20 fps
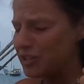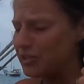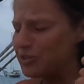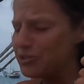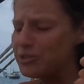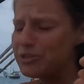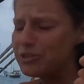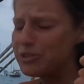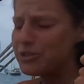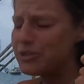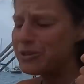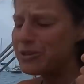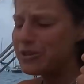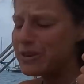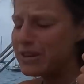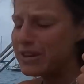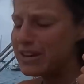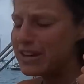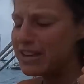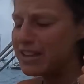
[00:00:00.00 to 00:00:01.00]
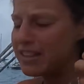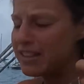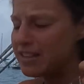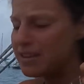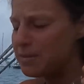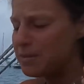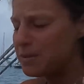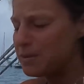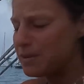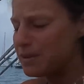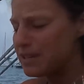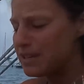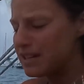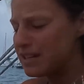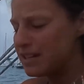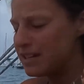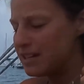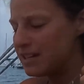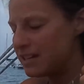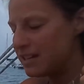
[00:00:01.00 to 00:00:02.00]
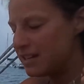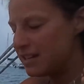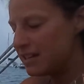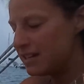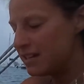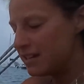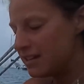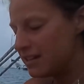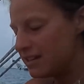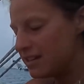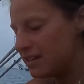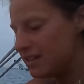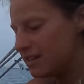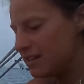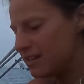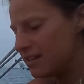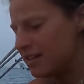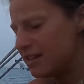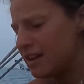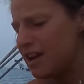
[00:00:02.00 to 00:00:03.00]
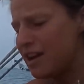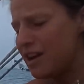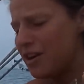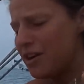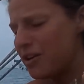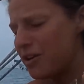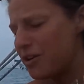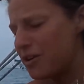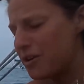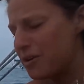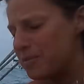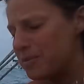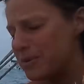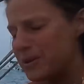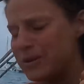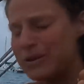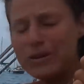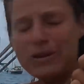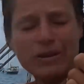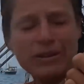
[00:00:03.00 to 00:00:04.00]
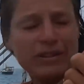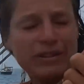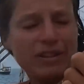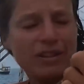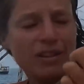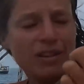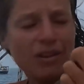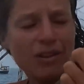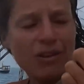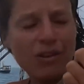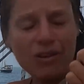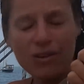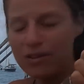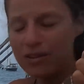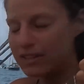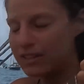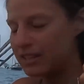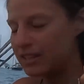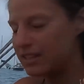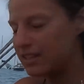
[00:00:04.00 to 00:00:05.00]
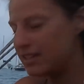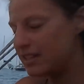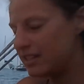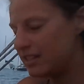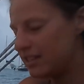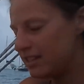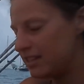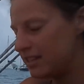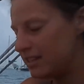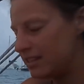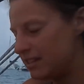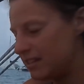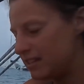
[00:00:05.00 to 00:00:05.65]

you're crazy breed. Hope you're not lonely